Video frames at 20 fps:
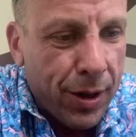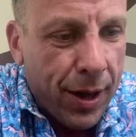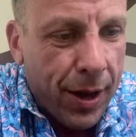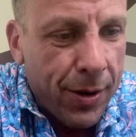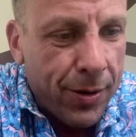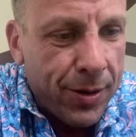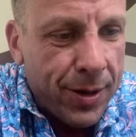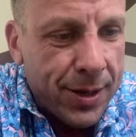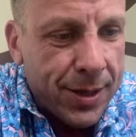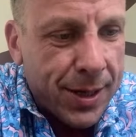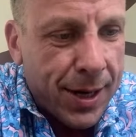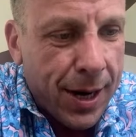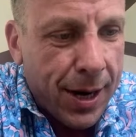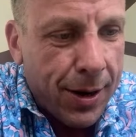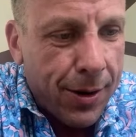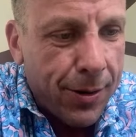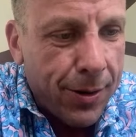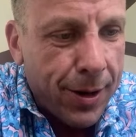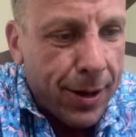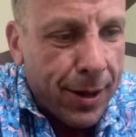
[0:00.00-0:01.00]
load this
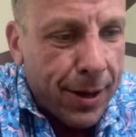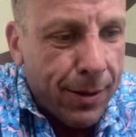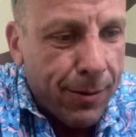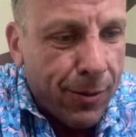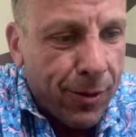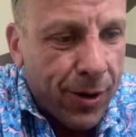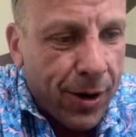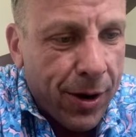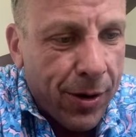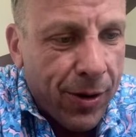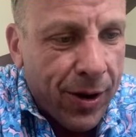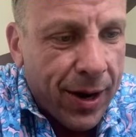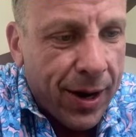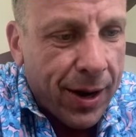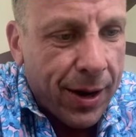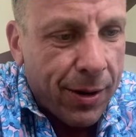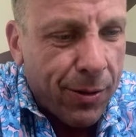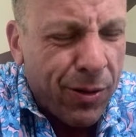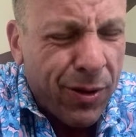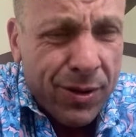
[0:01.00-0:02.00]
cone and then we'll go out.
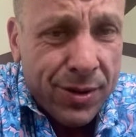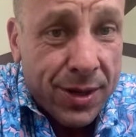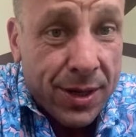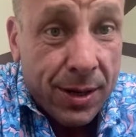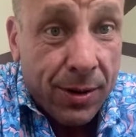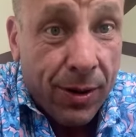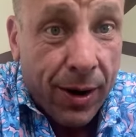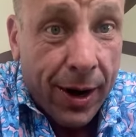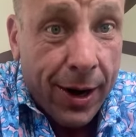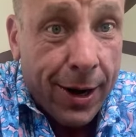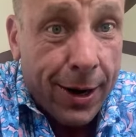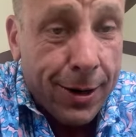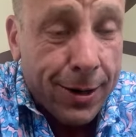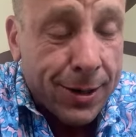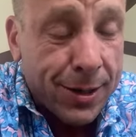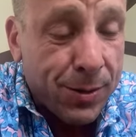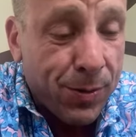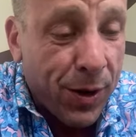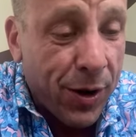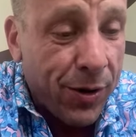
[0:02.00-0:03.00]
We'll sit right here and
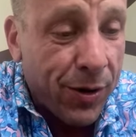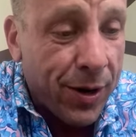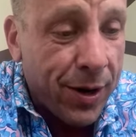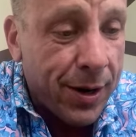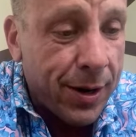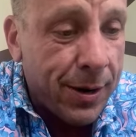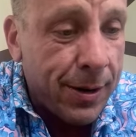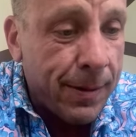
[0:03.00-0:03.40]
smoke it,